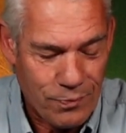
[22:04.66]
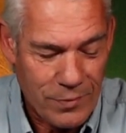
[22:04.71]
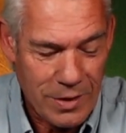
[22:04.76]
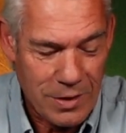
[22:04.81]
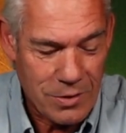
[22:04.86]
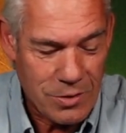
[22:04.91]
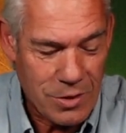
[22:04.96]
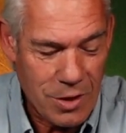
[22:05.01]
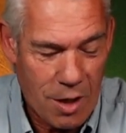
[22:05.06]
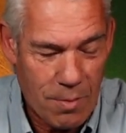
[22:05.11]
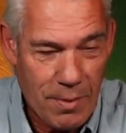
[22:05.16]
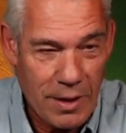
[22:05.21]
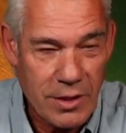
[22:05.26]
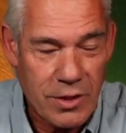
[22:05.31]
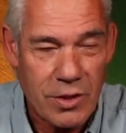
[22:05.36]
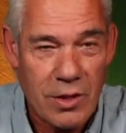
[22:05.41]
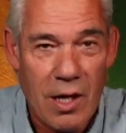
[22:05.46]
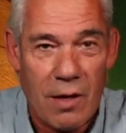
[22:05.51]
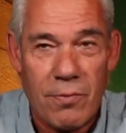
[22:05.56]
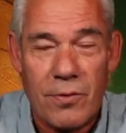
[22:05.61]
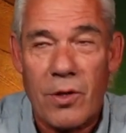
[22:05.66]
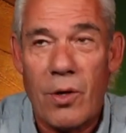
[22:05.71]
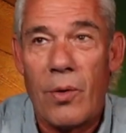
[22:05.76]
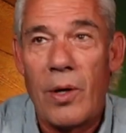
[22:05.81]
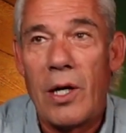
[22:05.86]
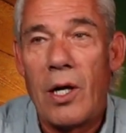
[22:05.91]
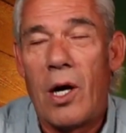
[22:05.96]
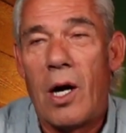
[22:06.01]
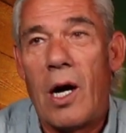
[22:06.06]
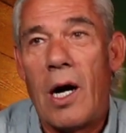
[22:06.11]
So much stuff
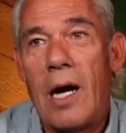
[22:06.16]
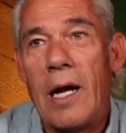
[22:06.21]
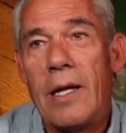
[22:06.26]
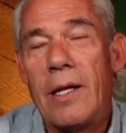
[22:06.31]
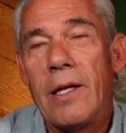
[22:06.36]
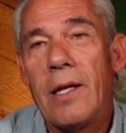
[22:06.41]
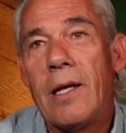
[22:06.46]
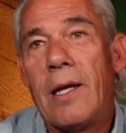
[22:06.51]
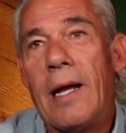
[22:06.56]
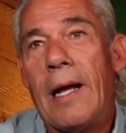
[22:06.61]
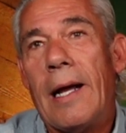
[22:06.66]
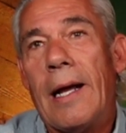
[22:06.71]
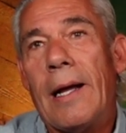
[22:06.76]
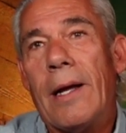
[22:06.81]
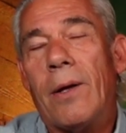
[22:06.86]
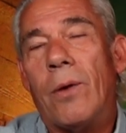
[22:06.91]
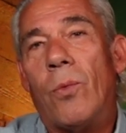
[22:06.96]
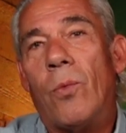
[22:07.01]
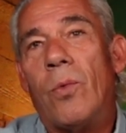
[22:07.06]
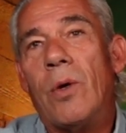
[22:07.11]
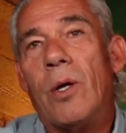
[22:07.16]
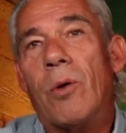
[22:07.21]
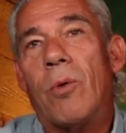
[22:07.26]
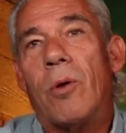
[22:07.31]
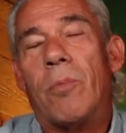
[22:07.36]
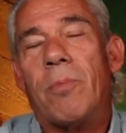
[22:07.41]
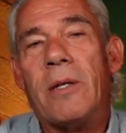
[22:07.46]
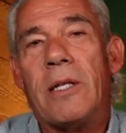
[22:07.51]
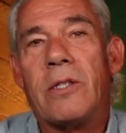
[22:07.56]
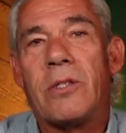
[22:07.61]
going on. We will
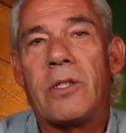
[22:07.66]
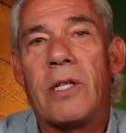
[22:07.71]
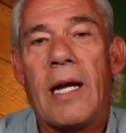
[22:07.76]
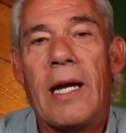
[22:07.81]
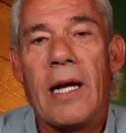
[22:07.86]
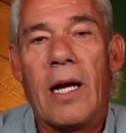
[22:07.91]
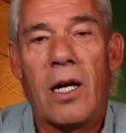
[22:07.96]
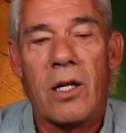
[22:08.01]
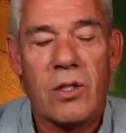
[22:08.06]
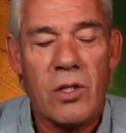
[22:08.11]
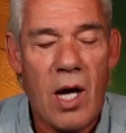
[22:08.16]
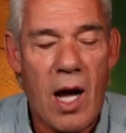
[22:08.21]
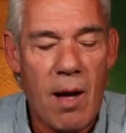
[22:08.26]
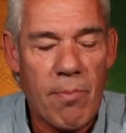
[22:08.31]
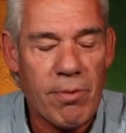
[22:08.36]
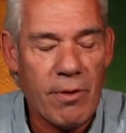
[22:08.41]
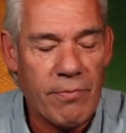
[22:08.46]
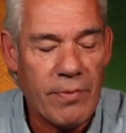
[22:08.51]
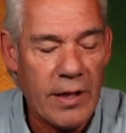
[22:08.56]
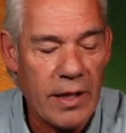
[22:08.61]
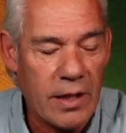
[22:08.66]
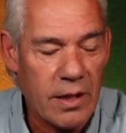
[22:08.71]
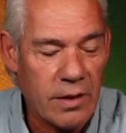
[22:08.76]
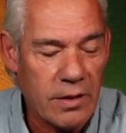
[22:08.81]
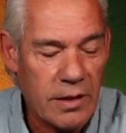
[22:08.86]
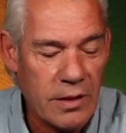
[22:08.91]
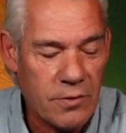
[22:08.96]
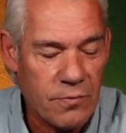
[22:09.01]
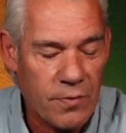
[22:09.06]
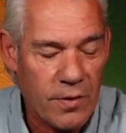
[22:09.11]
be staying on top of it, at
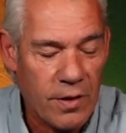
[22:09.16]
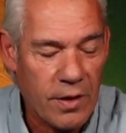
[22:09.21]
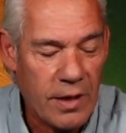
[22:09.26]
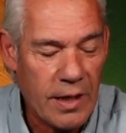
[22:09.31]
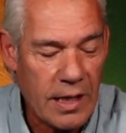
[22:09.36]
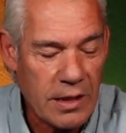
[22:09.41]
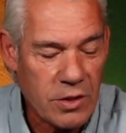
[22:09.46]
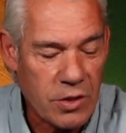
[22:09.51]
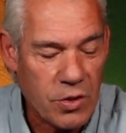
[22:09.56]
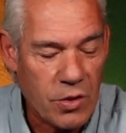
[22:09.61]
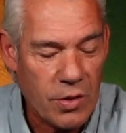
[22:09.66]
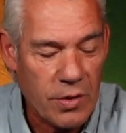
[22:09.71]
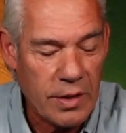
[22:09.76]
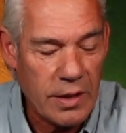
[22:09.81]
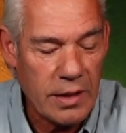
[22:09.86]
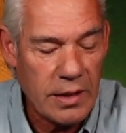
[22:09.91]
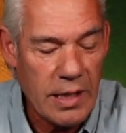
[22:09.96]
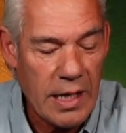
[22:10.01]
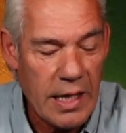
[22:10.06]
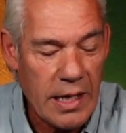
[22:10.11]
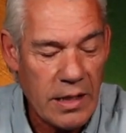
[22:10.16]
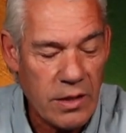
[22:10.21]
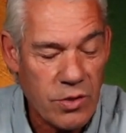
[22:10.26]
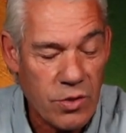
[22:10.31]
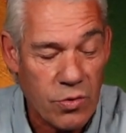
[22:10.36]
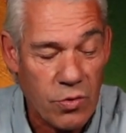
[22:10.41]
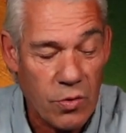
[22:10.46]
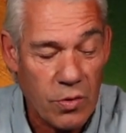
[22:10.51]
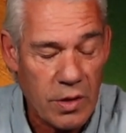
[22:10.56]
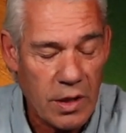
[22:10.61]
least for the next 30 days
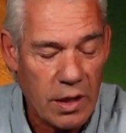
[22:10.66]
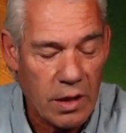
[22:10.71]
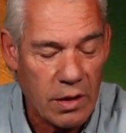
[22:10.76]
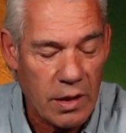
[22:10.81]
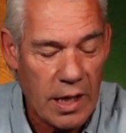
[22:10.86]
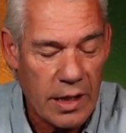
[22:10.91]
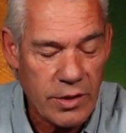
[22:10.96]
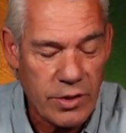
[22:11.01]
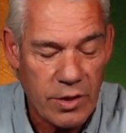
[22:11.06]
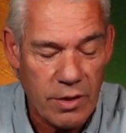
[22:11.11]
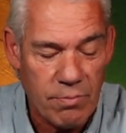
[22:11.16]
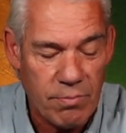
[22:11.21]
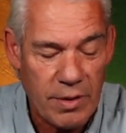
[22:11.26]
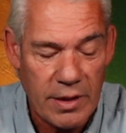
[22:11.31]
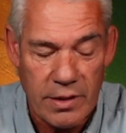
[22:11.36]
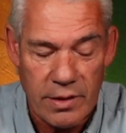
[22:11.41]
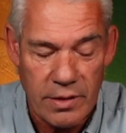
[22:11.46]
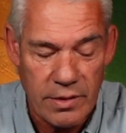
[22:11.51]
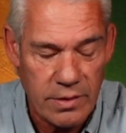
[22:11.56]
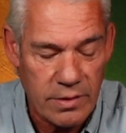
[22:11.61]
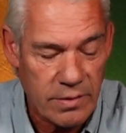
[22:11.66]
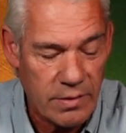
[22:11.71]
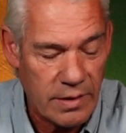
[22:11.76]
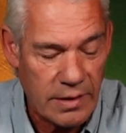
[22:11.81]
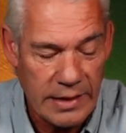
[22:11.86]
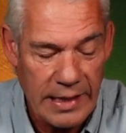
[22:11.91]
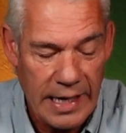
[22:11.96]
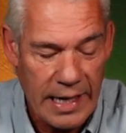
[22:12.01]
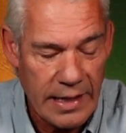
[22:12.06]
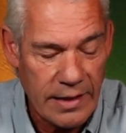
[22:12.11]
through the election, because,
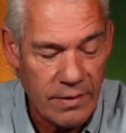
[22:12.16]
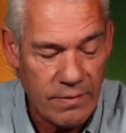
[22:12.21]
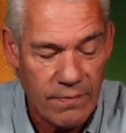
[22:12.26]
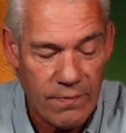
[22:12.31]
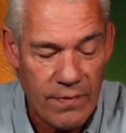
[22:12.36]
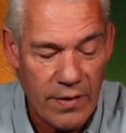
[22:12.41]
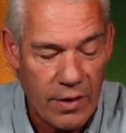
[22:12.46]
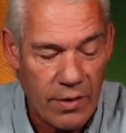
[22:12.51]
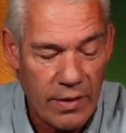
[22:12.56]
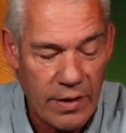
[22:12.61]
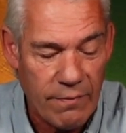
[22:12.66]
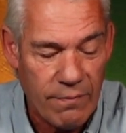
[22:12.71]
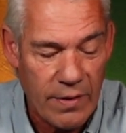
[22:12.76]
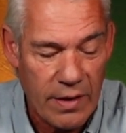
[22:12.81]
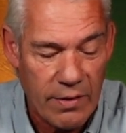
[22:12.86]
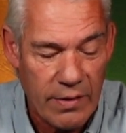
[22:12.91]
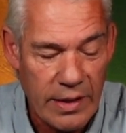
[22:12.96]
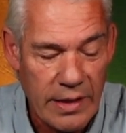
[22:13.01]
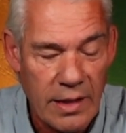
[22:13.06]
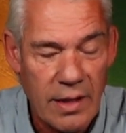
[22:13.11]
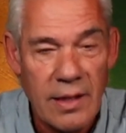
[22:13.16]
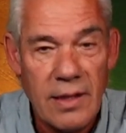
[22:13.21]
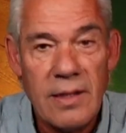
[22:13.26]
again, very, very